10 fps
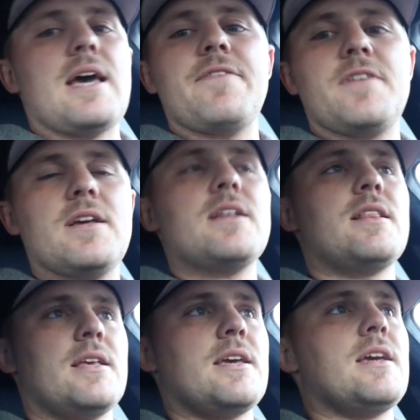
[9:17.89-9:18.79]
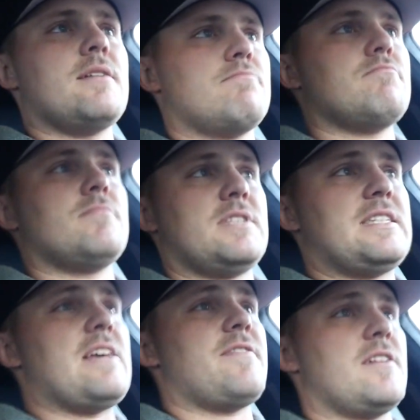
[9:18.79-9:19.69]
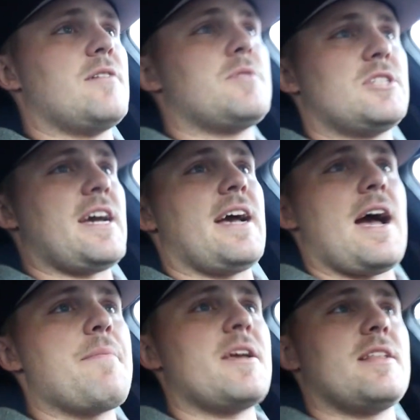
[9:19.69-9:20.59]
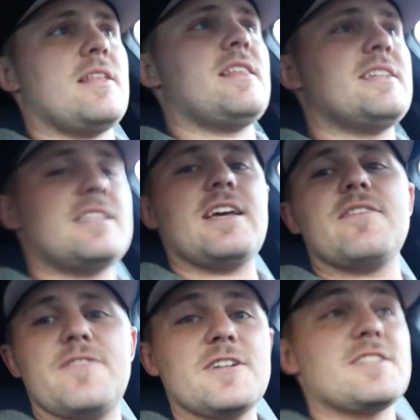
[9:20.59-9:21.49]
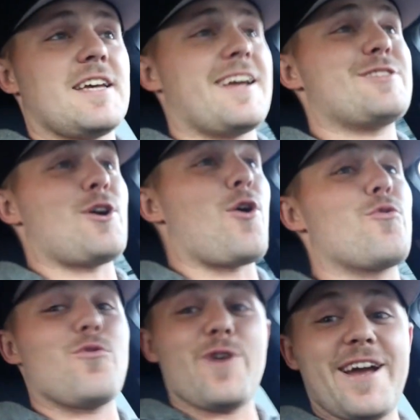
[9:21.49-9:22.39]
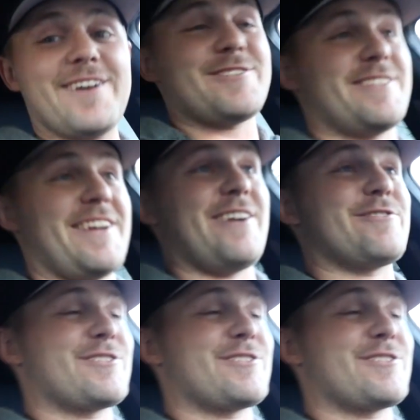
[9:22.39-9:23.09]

Definitely stiffened up the chat. I mean, this thing feels like it's on rails now.